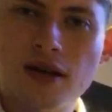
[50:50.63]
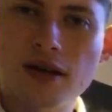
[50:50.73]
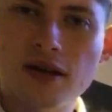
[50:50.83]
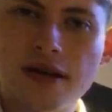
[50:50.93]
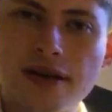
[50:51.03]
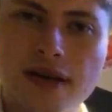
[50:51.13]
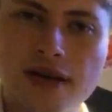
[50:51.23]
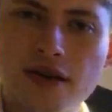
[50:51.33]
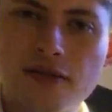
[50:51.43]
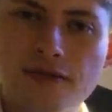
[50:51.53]
And then
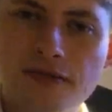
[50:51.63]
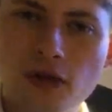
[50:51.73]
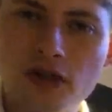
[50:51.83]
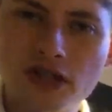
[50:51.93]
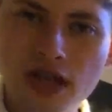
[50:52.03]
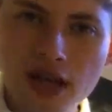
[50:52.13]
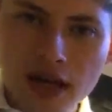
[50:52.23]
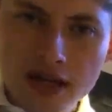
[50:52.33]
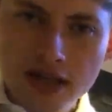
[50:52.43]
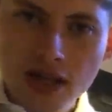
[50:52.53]
Foxy
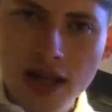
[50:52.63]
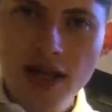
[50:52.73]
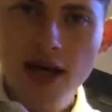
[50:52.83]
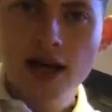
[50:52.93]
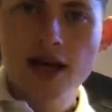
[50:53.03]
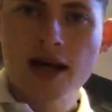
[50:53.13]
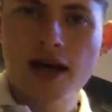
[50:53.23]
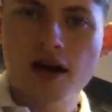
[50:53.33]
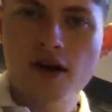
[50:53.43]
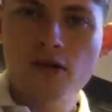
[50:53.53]
is saying,
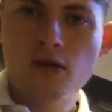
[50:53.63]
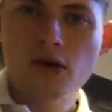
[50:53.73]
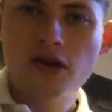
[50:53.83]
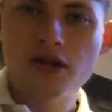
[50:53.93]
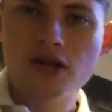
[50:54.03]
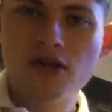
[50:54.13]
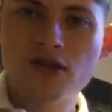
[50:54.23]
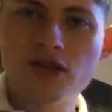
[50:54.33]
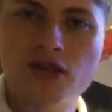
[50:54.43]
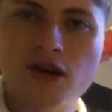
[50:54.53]
how would you
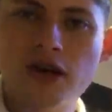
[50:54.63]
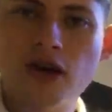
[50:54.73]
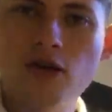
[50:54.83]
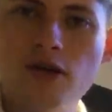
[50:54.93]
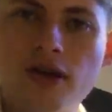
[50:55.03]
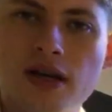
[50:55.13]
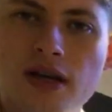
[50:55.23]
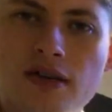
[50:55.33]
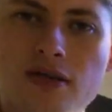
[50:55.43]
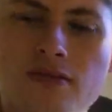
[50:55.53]
start an Ogre
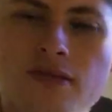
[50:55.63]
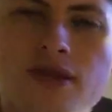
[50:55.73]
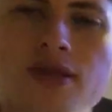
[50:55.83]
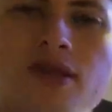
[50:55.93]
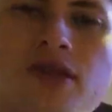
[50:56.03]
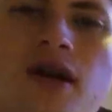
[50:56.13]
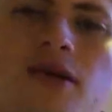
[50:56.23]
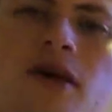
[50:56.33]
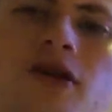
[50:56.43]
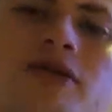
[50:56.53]
Kingdoms
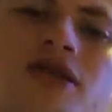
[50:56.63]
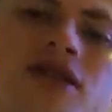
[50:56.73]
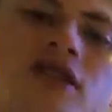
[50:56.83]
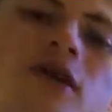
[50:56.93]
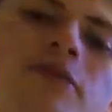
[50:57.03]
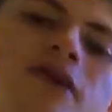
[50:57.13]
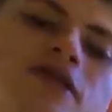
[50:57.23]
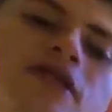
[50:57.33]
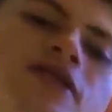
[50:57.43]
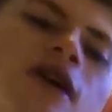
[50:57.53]
army slash
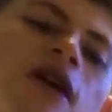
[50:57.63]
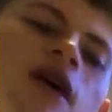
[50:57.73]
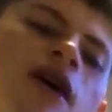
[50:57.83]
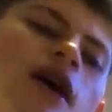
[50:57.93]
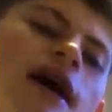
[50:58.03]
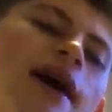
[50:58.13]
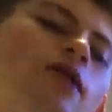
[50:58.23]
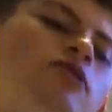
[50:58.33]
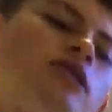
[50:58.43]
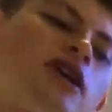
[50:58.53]
Gutbusters? How
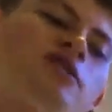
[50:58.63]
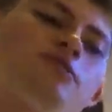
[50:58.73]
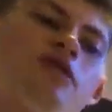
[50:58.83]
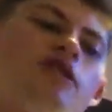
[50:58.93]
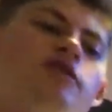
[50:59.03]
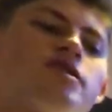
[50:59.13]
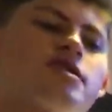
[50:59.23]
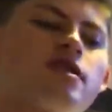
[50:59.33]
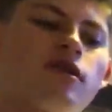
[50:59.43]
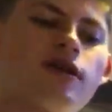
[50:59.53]
desperate are you to
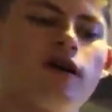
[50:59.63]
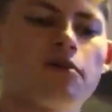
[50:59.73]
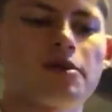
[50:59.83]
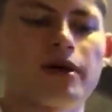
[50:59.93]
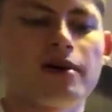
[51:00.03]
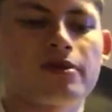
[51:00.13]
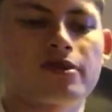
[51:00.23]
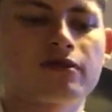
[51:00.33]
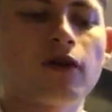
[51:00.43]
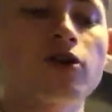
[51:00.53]
start the army, mate? Because
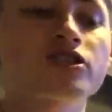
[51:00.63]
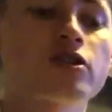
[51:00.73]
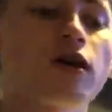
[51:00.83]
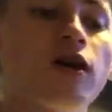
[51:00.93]
if I was you, I